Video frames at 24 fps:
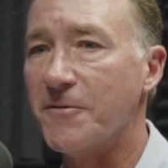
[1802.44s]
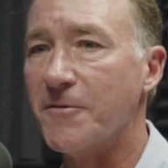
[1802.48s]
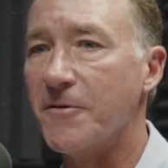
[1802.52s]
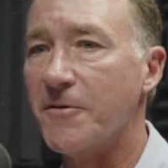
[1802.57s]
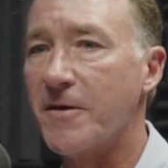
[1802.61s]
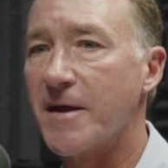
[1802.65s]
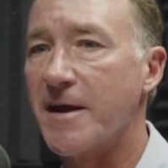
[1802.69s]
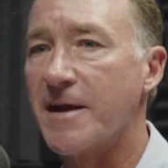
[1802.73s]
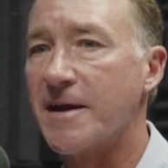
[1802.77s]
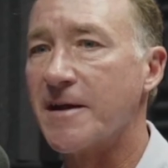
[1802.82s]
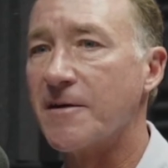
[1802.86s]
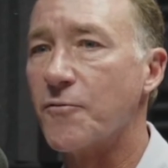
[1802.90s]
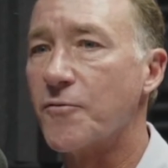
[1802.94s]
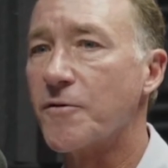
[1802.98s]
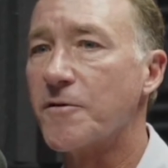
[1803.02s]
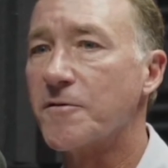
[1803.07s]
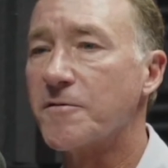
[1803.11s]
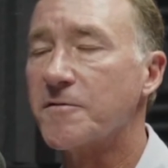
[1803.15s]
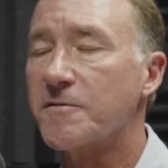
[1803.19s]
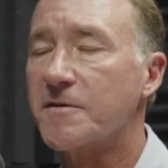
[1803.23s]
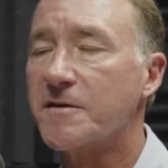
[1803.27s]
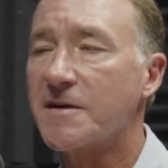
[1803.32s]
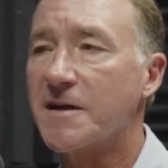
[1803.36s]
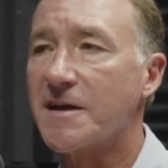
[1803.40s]
and in order
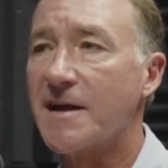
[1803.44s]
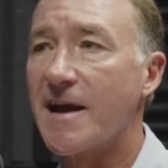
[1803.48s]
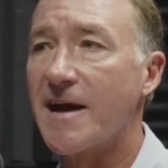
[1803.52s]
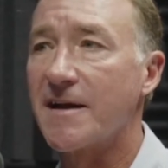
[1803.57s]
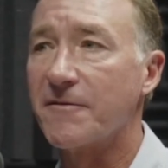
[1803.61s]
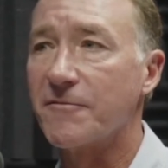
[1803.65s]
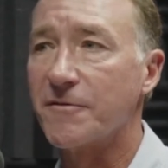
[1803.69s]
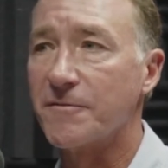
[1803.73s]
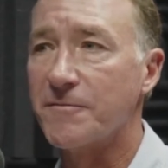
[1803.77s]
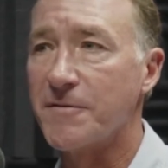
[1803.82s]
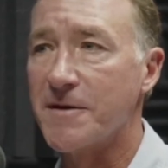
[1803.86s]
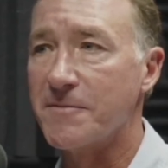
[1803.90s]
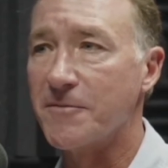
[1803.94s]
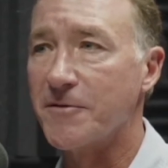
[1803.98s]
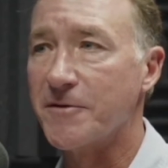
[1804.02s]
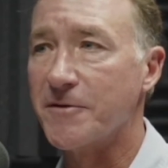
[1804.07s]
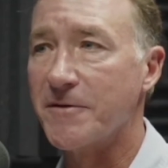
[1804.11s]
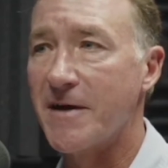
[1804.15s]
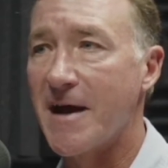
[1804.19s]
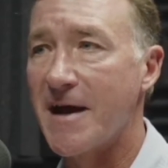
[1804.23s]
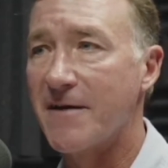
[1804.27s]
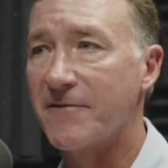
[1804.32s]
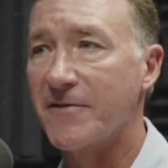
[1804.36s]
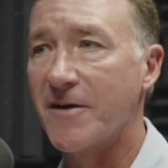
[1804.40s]
to connect with people,
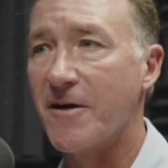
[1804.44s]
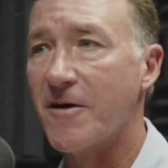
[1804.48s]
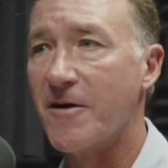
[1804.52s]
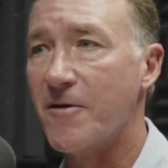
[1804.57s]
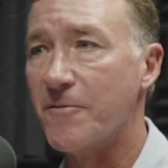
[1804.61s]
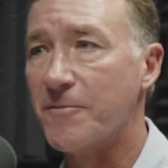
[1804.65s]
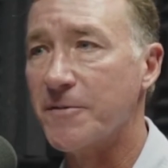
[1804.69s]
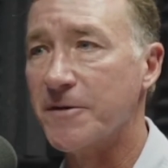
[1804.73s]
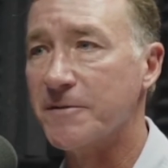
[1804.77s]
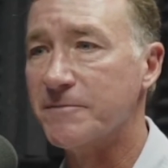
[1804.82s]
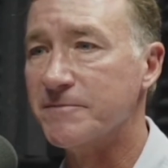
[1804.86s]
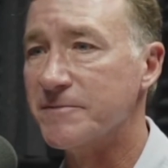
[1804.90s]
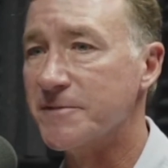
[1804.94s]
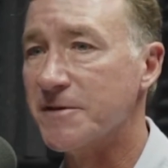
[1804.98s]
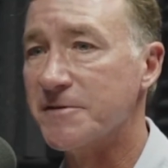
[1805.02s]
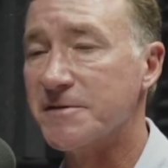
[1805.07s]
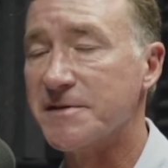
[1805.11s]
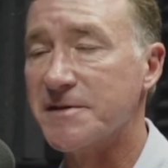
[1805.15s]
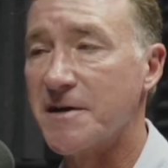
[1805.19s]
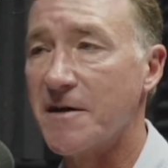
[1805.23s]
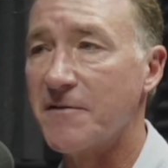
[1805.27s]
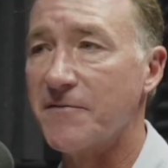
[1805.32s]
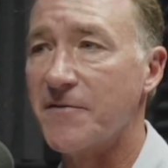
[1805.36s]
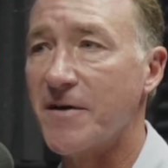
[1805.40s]
you have to open
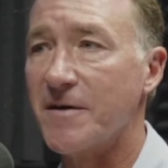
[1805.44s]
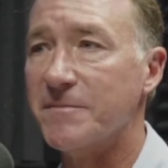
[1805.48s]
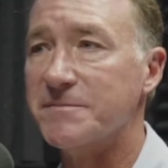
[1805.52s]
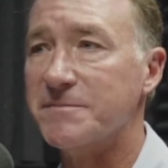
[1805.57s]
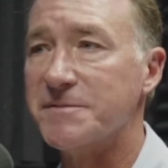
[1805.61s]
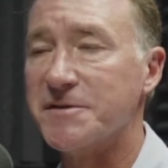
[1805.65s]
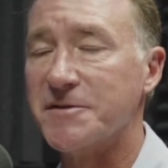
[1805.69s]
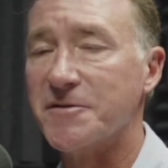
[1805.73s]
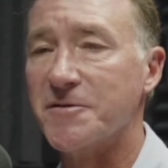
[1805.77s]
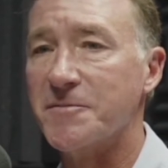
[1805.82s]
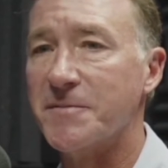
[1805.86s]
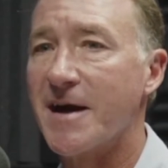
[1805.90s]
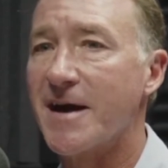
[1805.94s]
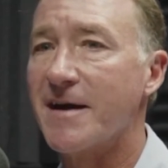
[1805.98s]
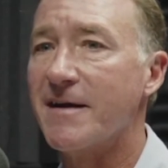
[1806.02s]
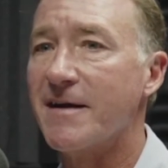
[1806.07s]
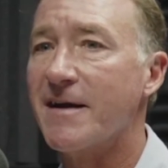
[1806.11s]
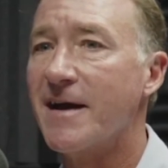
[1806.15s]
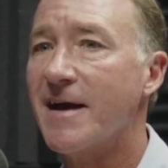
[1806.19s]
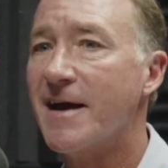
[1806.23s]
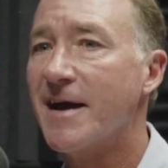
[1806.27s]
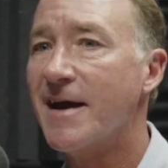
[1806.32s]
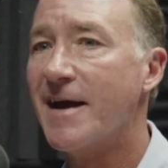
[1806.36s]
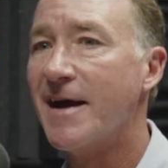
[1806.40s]
yourself up to them. And
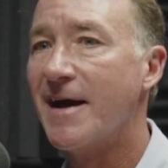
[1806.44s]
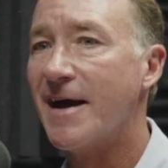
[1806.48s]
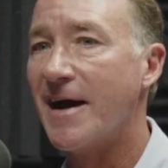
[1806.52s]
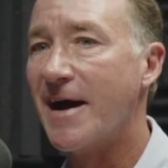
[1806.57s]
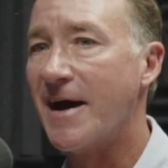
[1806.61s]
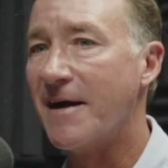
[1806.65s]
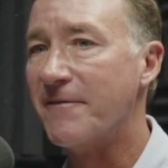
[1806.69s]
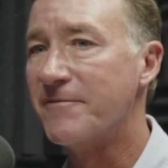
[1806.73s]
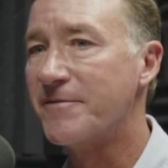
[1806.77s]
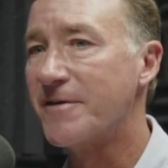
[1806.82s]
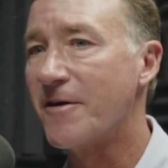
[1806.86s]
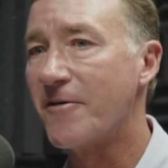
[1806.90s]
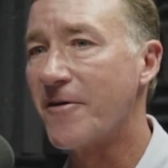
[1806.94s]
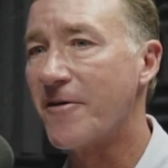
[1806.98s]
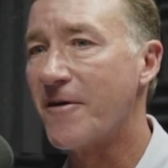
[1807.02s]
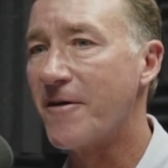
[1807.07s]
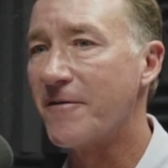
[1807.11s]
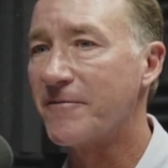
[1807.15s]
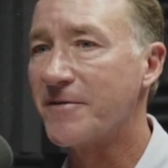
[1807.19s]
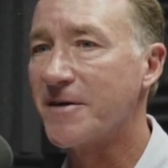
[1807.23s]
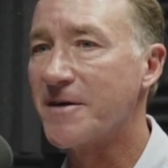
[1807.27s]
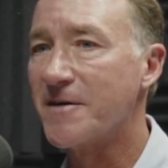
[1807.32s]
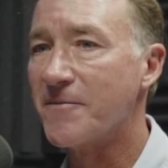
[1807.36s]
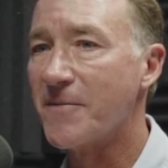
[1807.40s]
I've thought
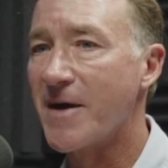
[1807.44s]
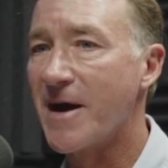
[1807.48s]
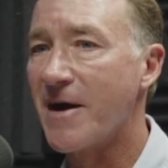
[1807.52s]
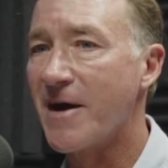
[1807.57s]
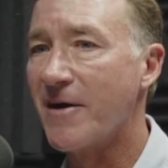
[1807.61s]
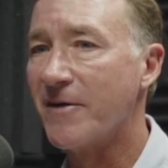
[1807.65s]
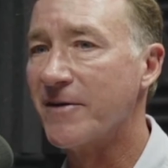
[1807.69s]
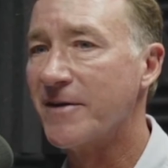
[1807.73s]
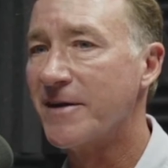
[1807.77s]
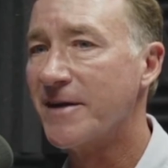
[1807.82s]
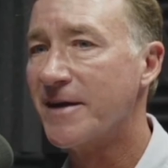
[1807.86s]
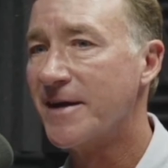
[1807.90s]
often about,